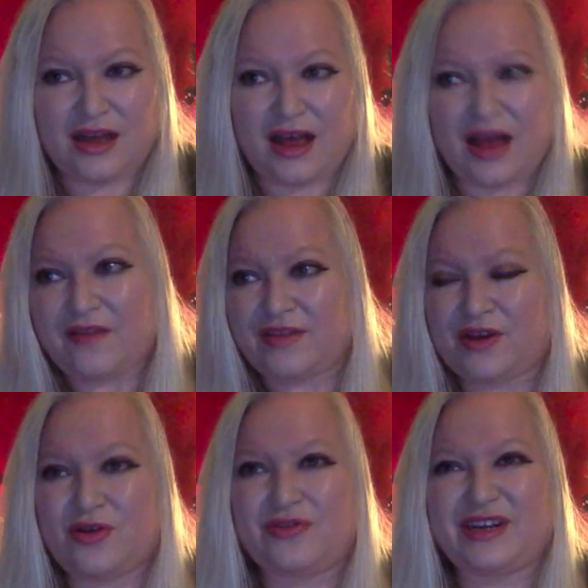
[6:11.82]
of the
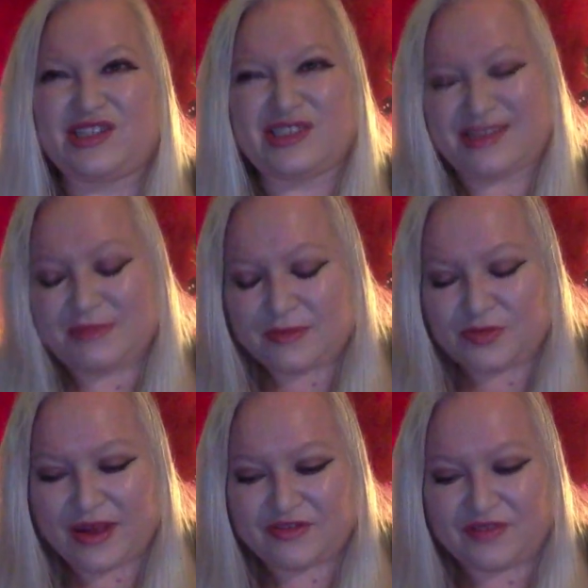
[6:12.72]
co creation. Sometimes
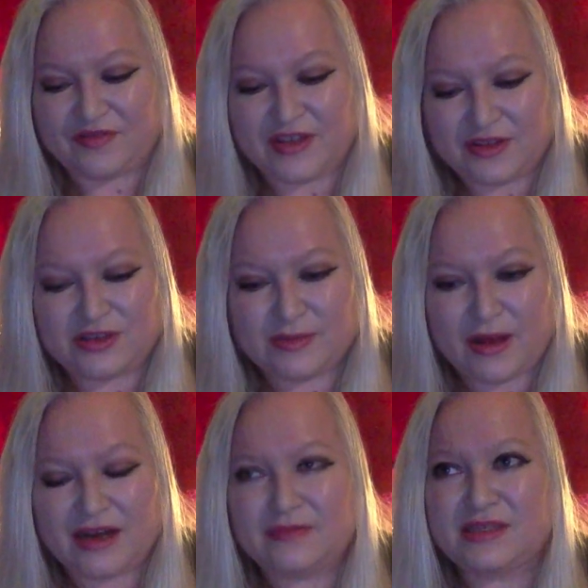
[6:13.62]
we have to feel those
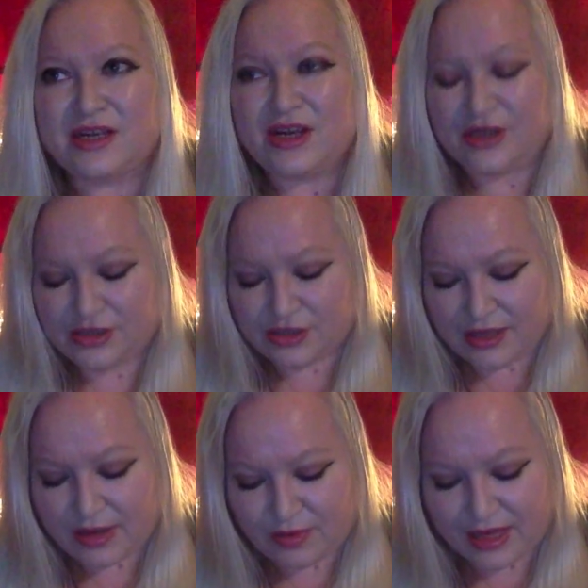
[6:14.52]
bottoms so
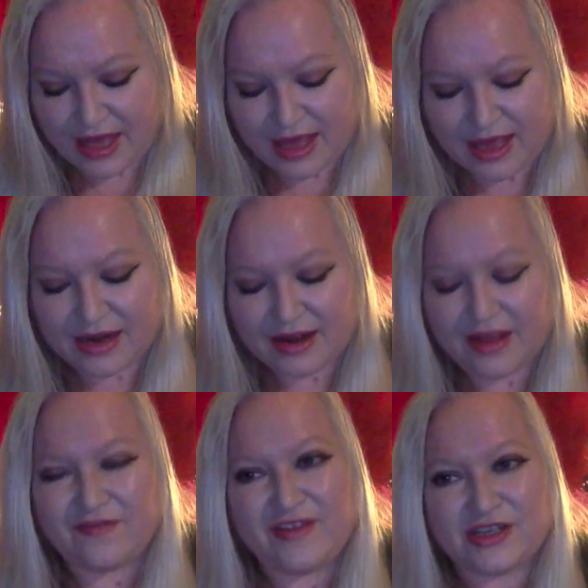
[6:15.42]
that we can
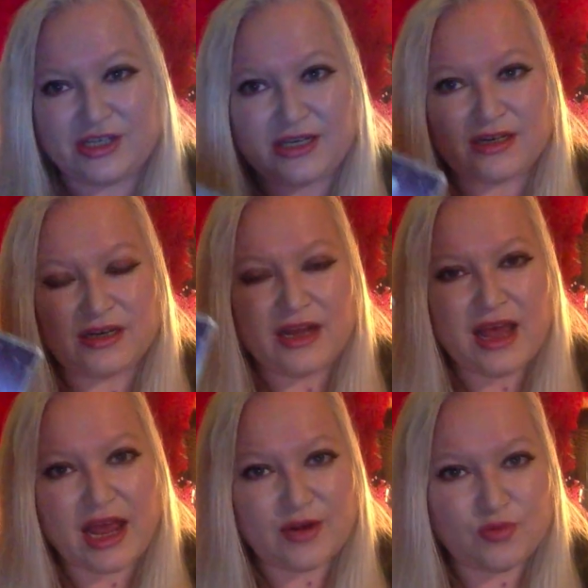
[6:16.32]
envision
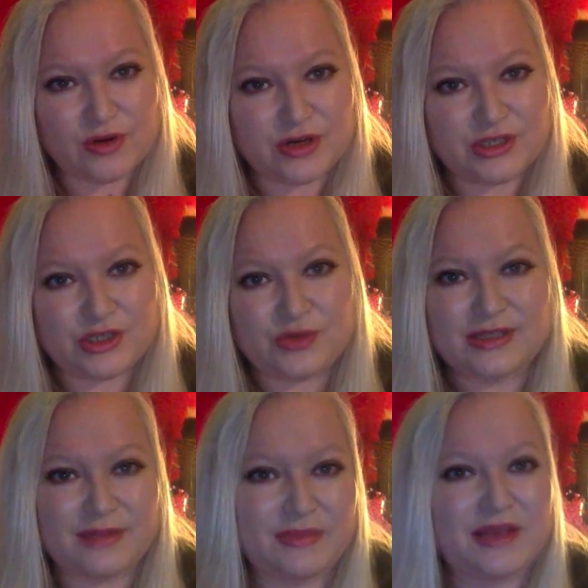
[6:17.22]
and work to
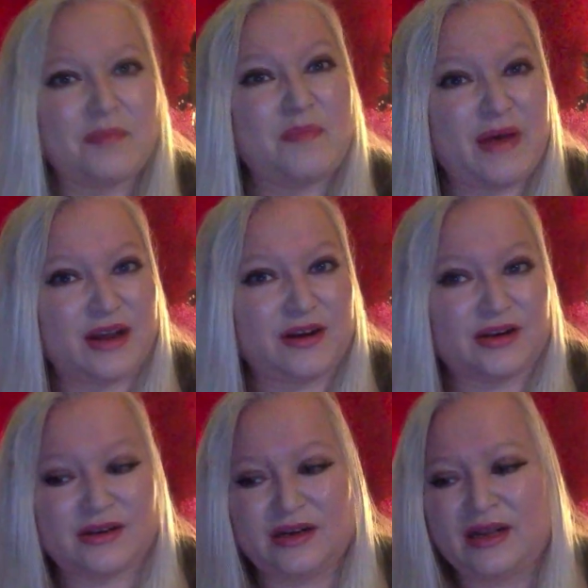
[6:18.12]
something
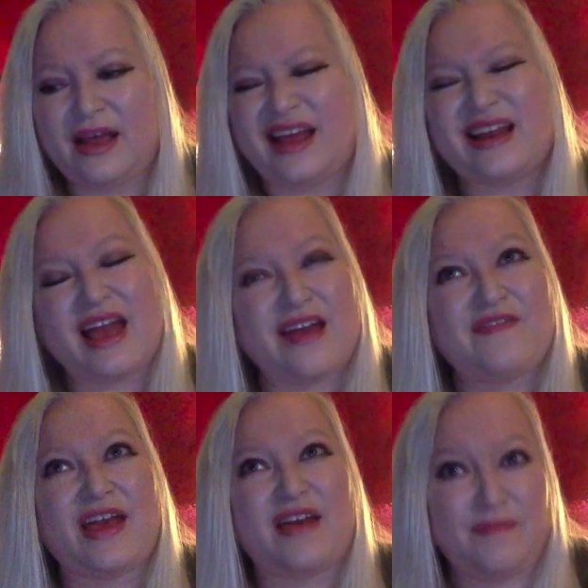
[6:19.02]
better and have
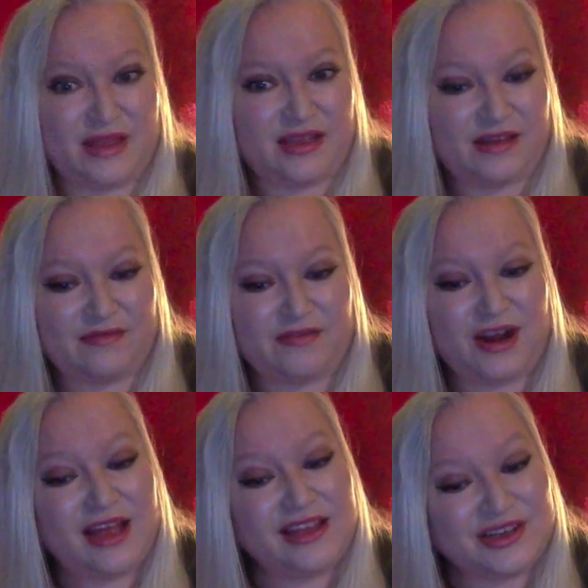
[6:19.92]
empathy for
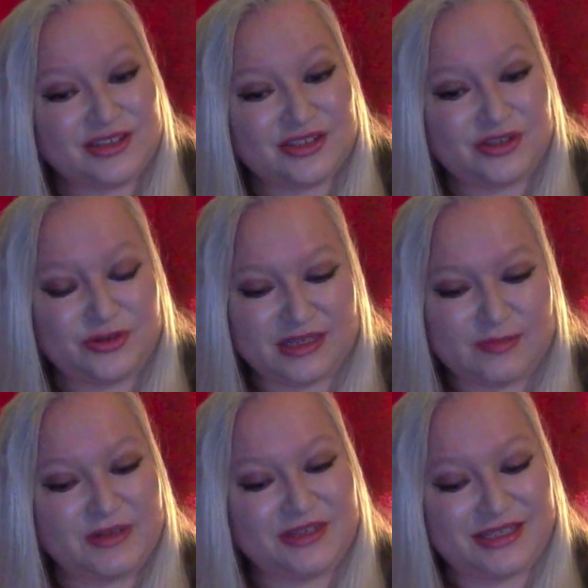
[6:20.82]
others who are
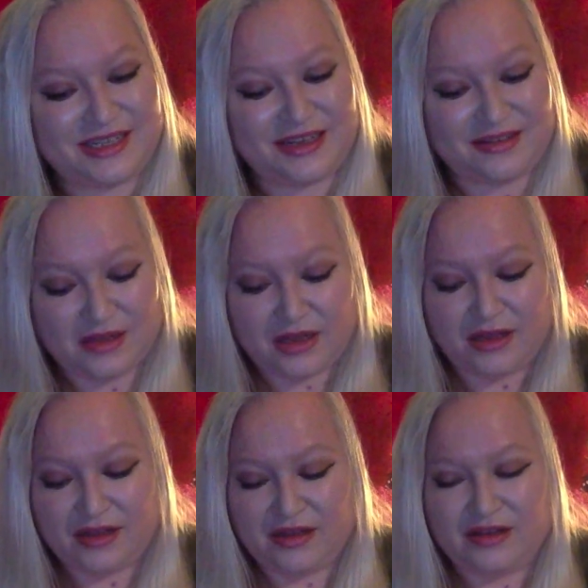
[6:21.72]
experiencing
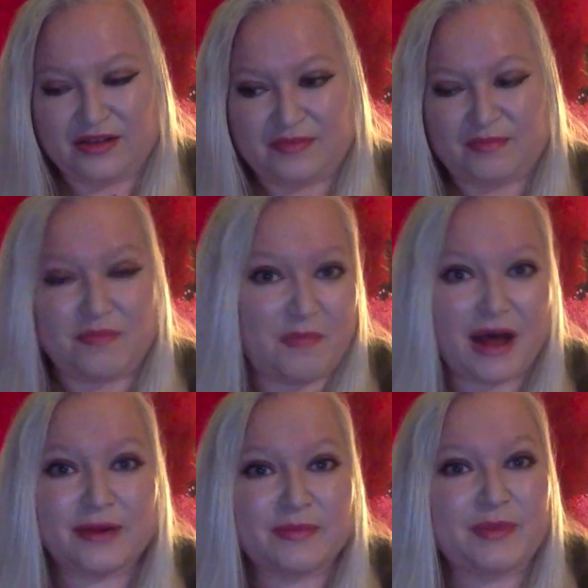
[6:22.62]

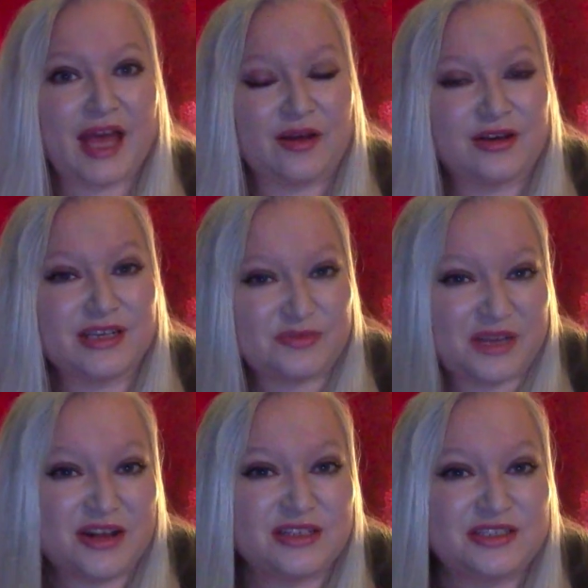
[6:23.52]
bottoming out because we
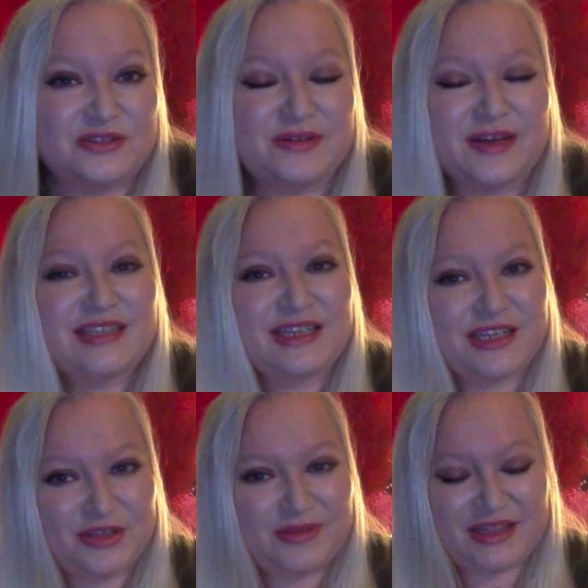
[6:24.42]
all do. It's a
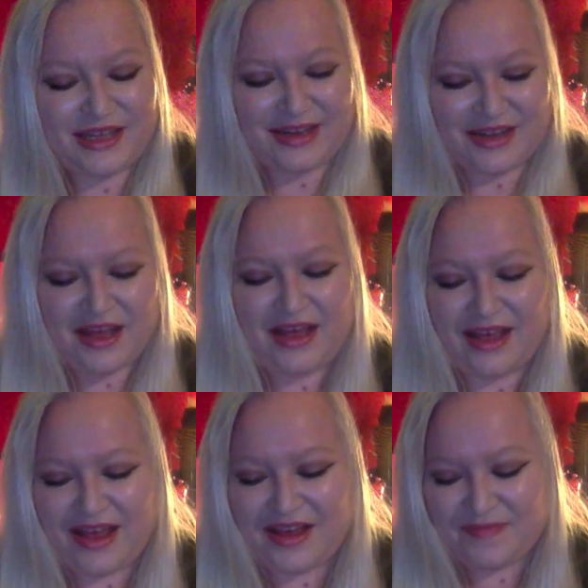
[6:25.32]
human thing.
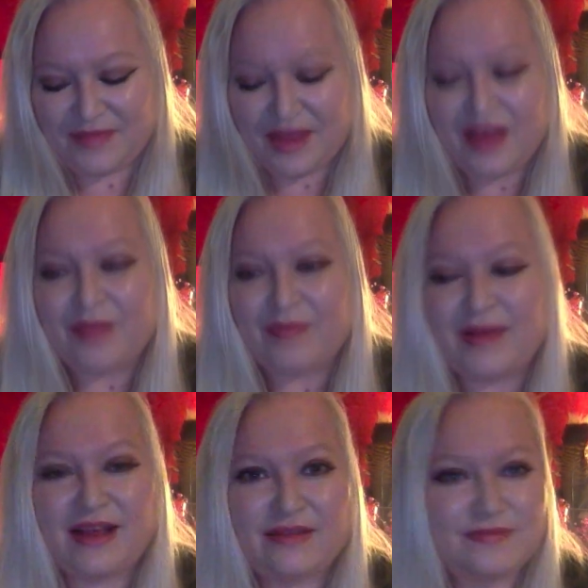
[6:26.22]
Um,
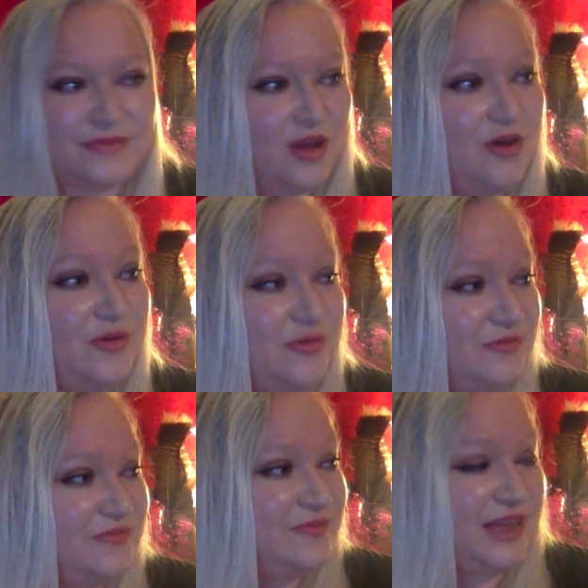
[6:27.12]
but oh
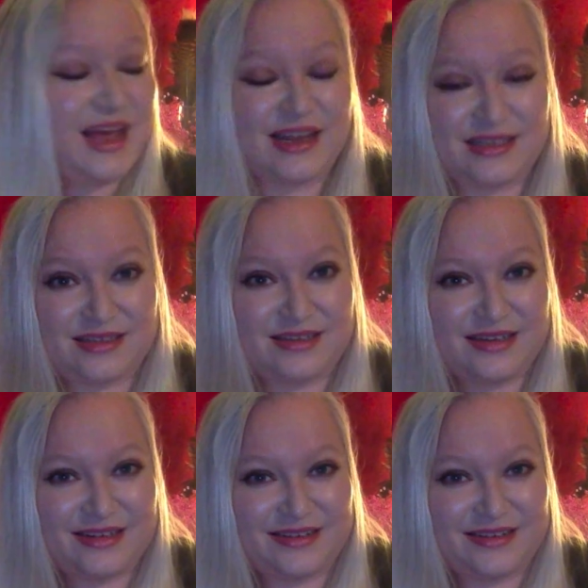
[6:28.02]
yes,